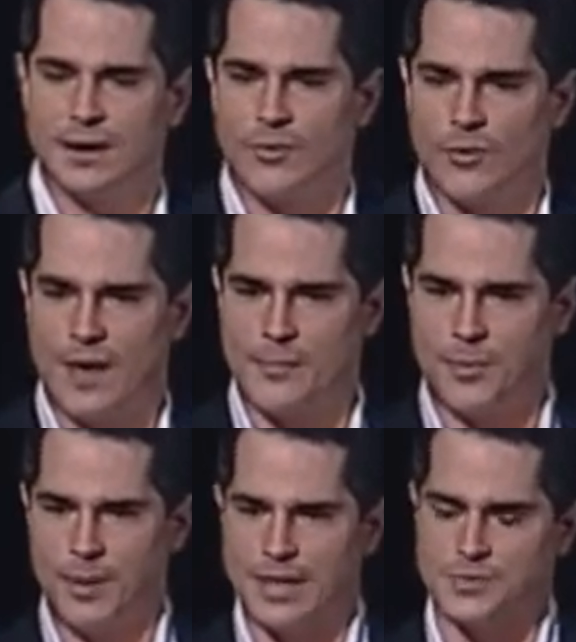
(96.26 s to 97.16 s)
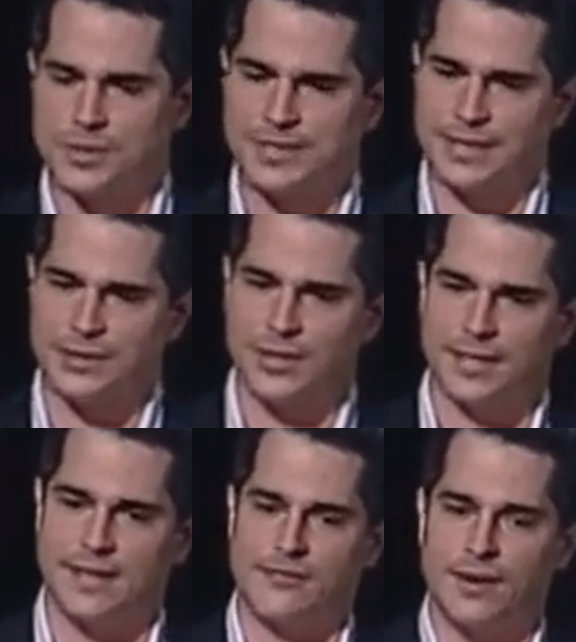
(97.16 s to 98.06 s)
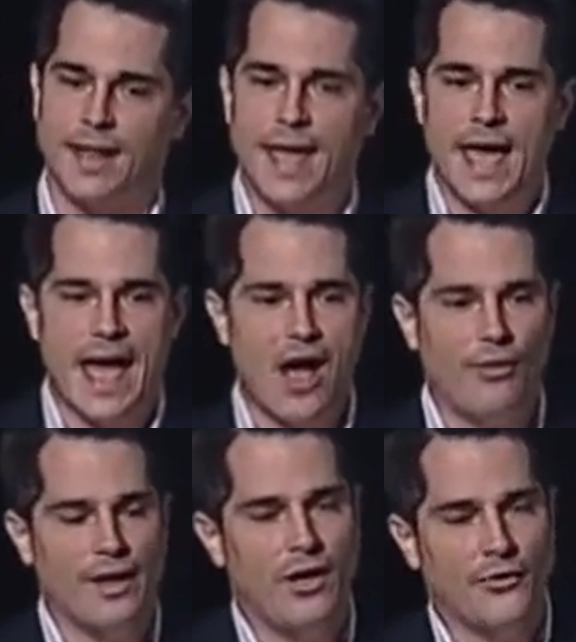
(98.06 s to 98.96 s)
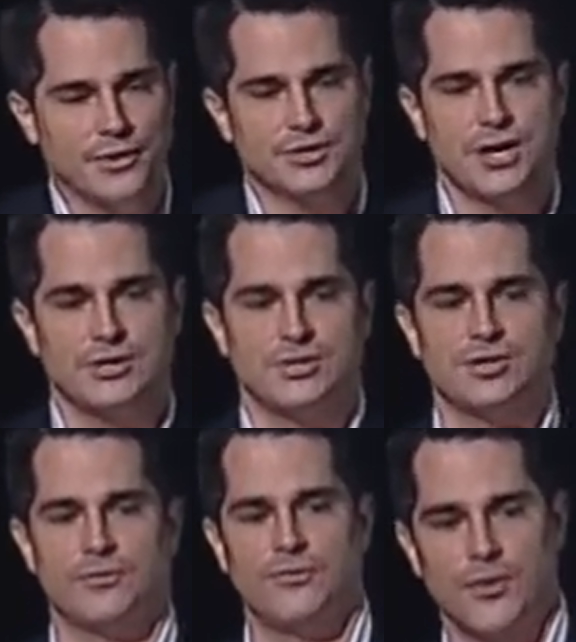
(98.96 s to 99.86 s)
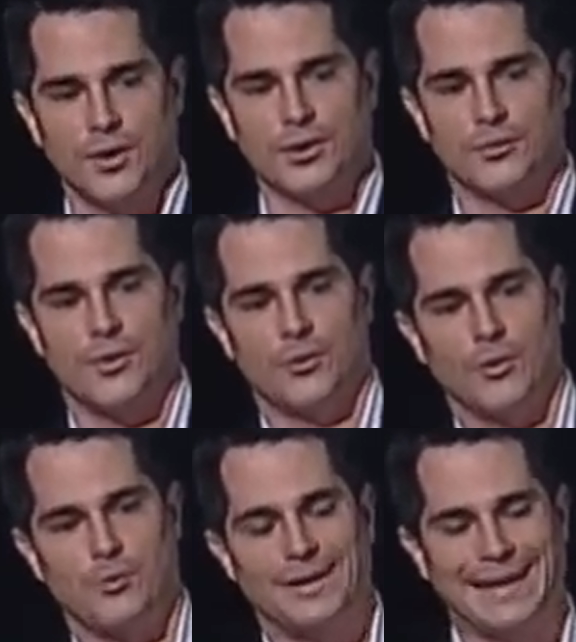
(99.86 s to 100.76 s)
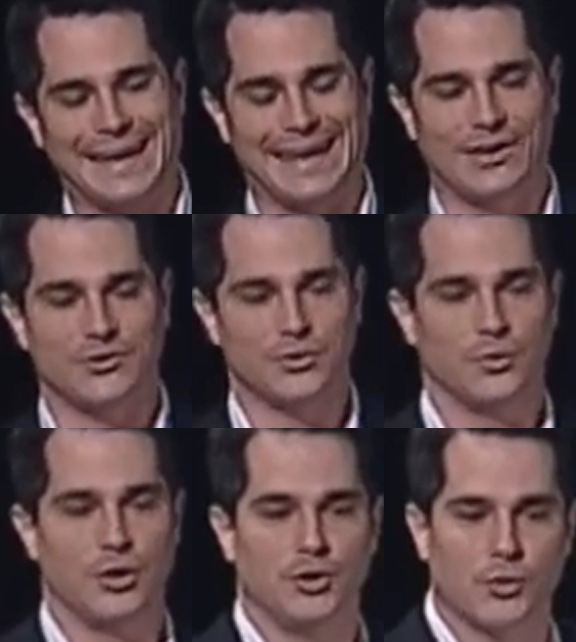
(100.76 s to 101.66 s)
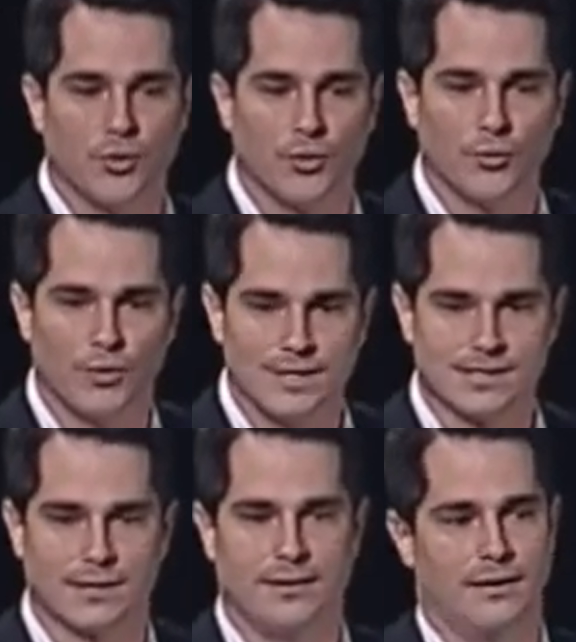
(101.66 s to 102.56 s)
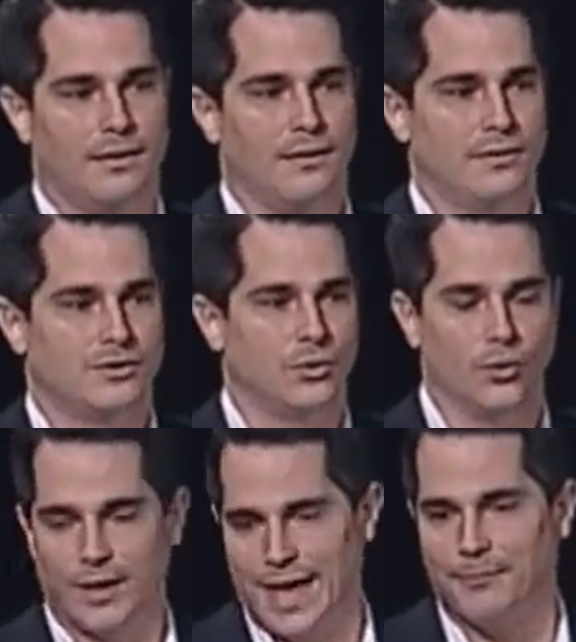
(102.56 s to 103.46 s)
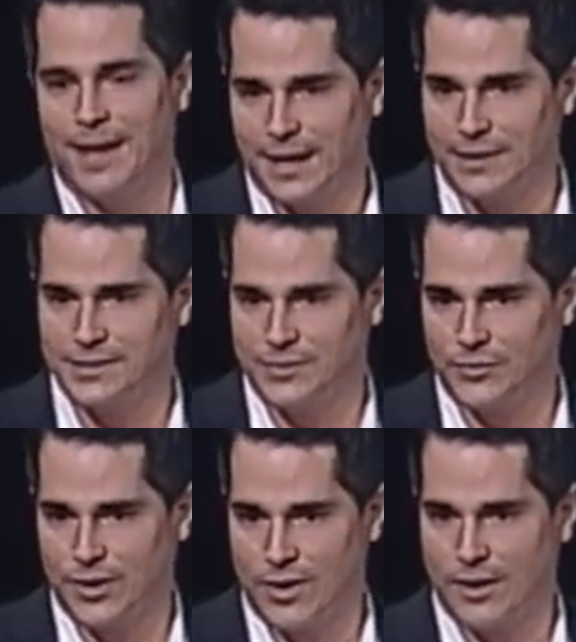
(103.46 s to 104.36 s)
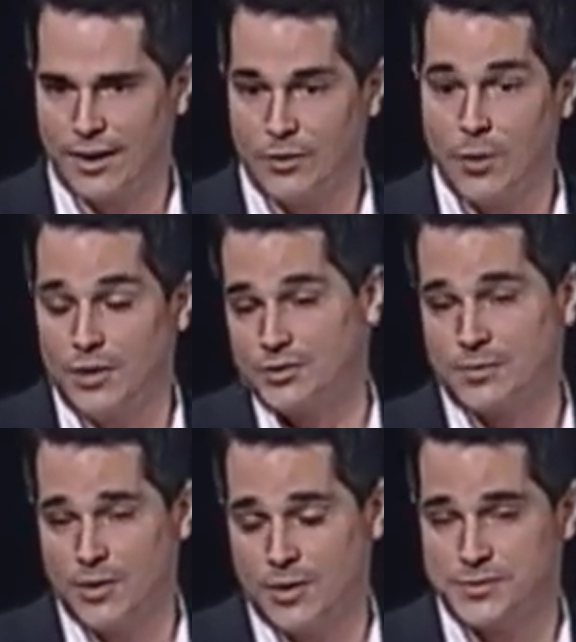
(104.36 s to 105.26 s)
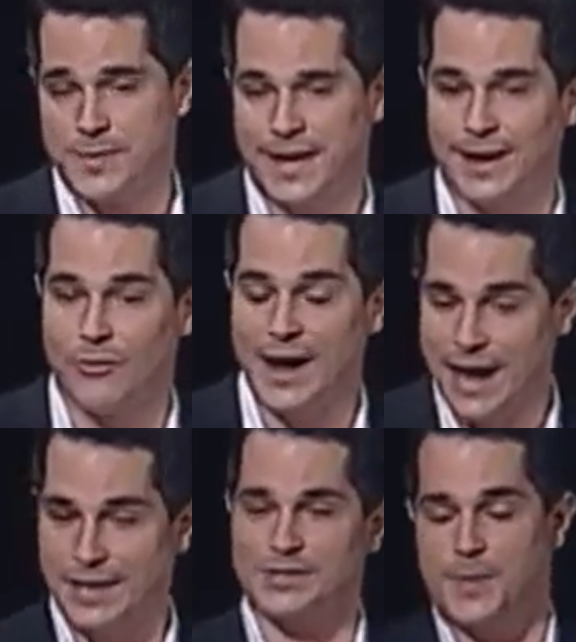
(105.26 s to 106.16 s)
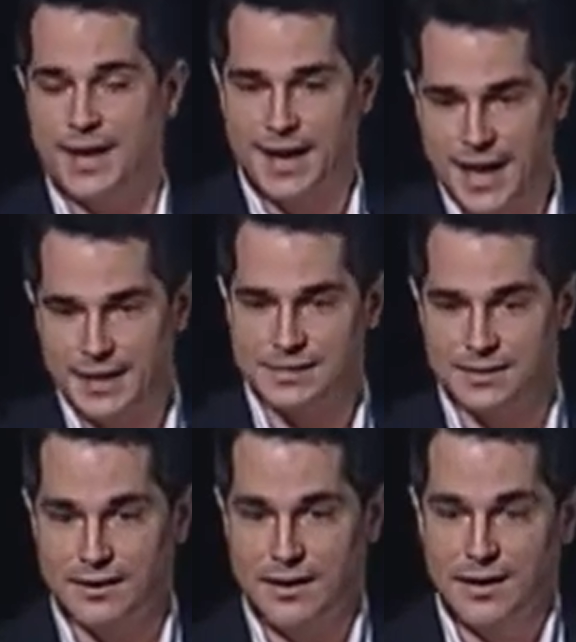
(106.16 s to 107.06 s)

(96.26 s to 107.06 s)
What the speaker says: at a more rapid pace, particularly given how the health exchanges and the fork in the road will play into your risk tool and mechanism regarding wellness programs. Meaning, right now you spend X.